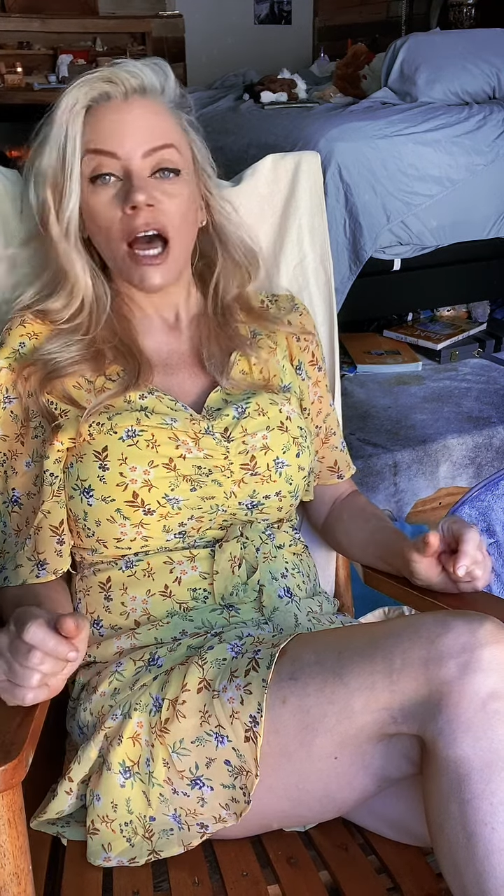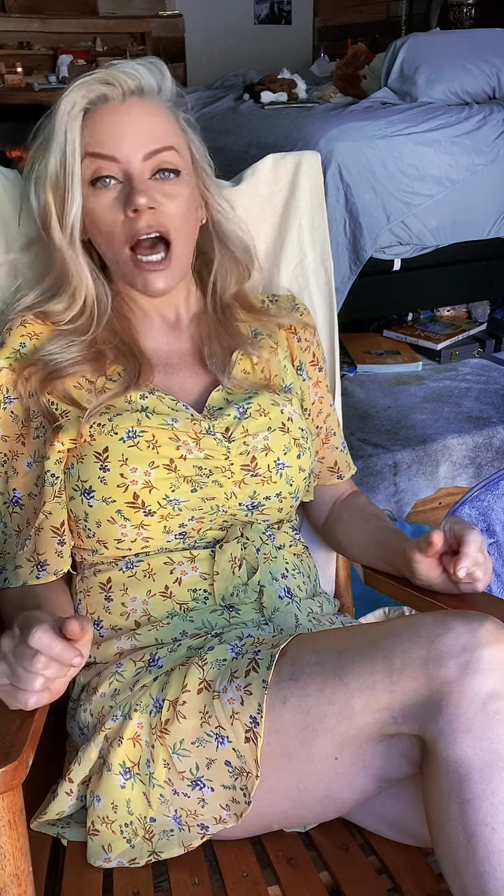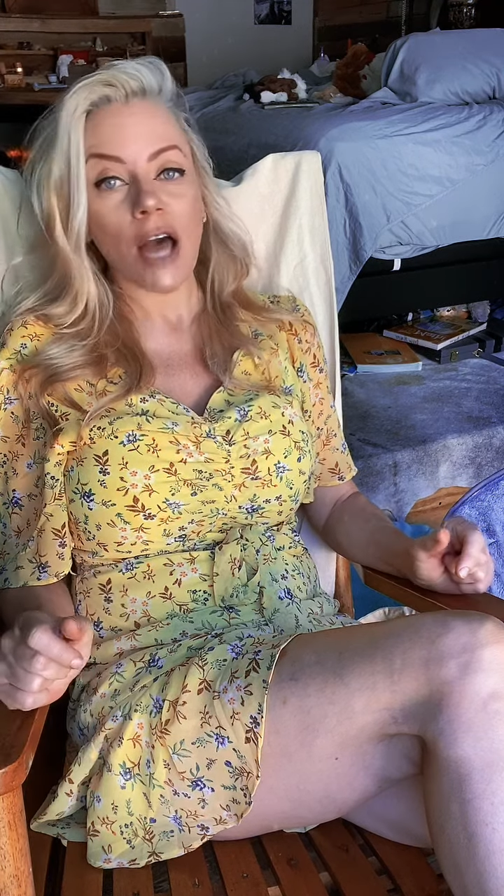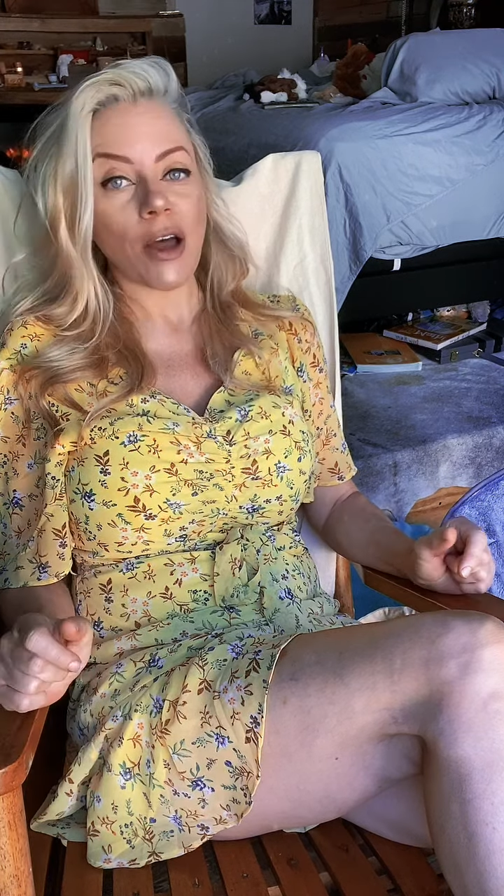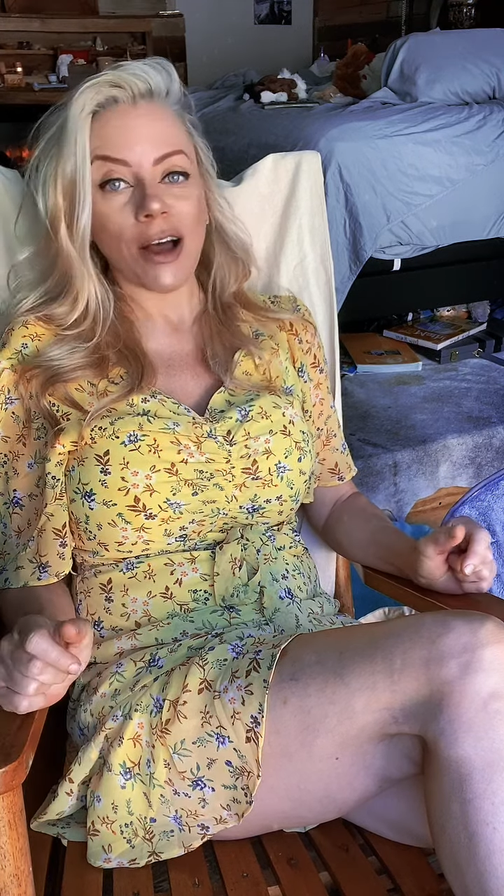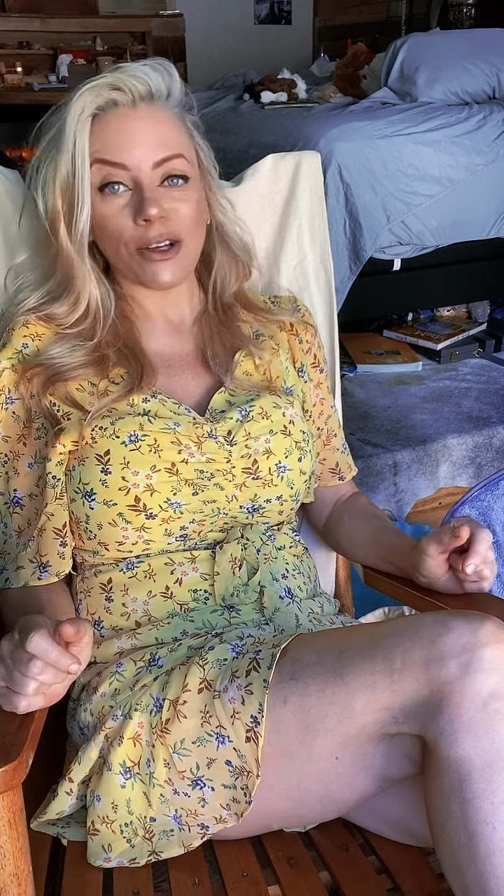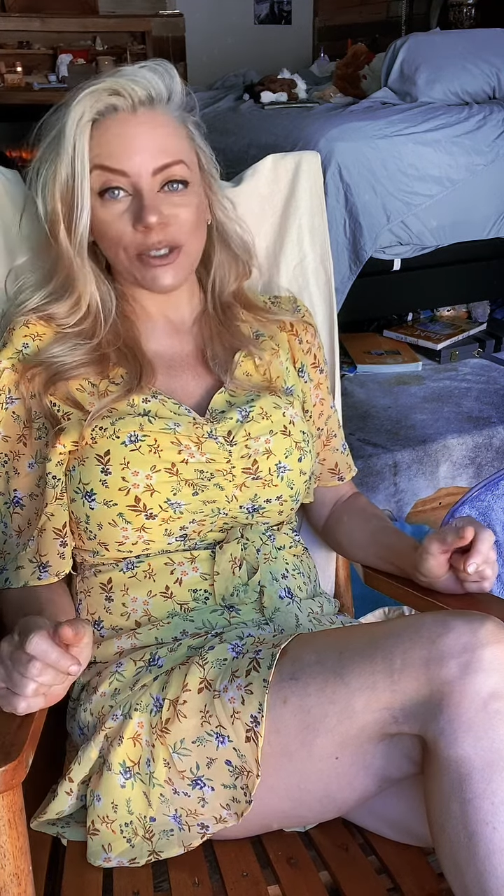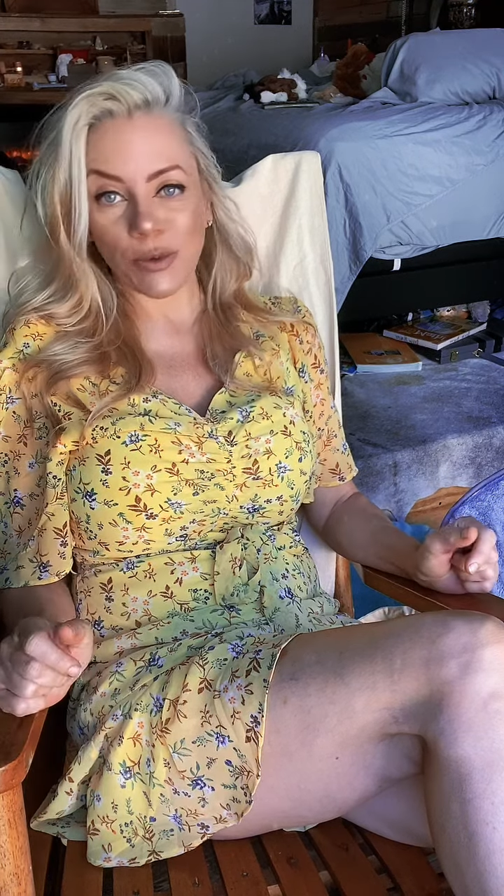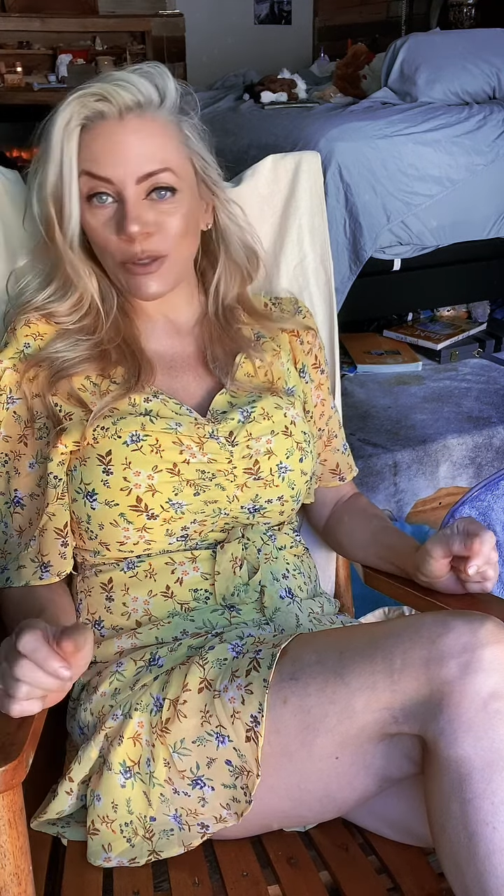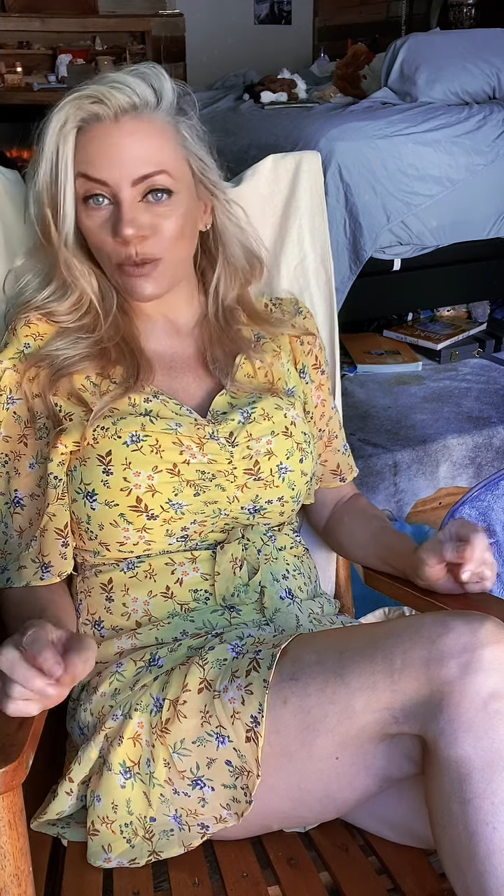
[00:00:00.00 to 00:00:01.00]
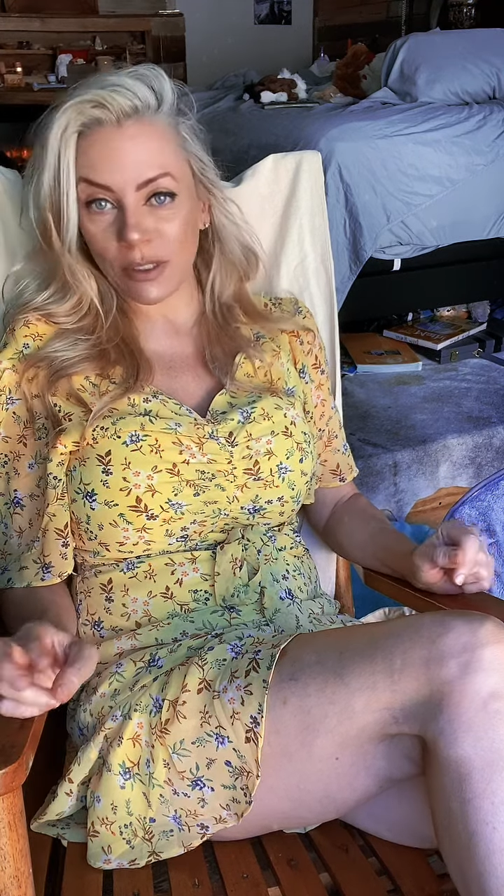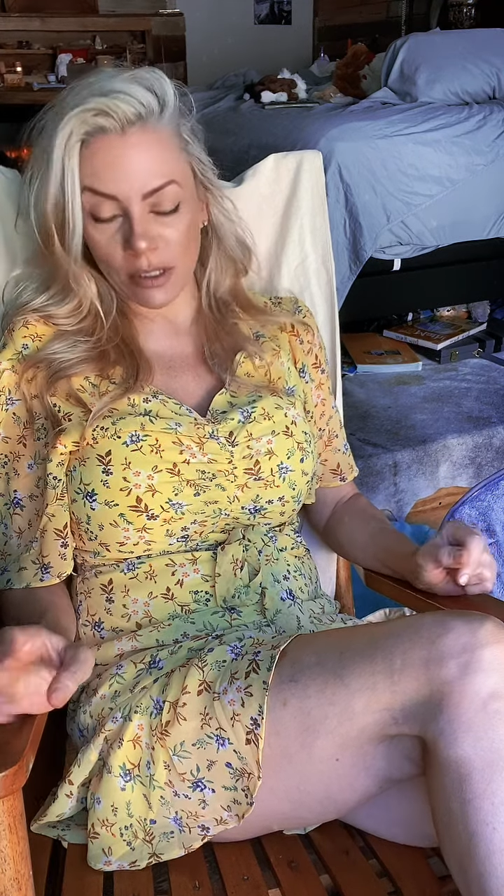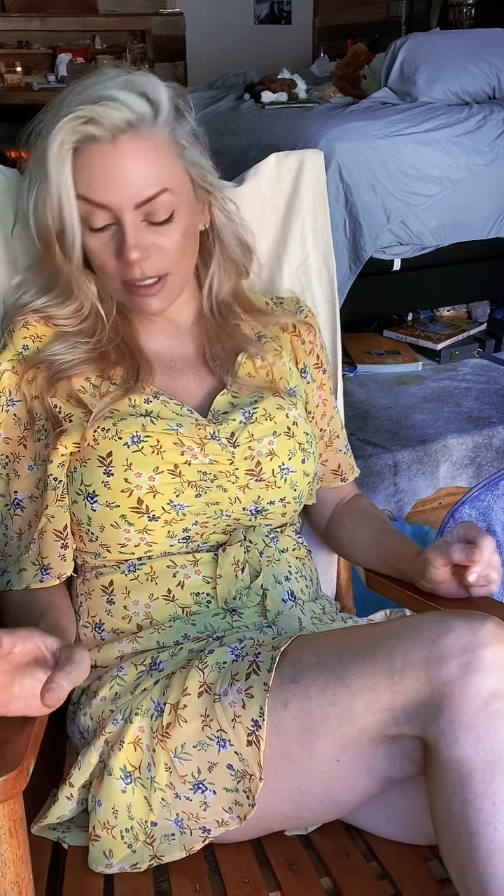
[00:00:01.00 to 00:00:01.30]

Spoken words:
I want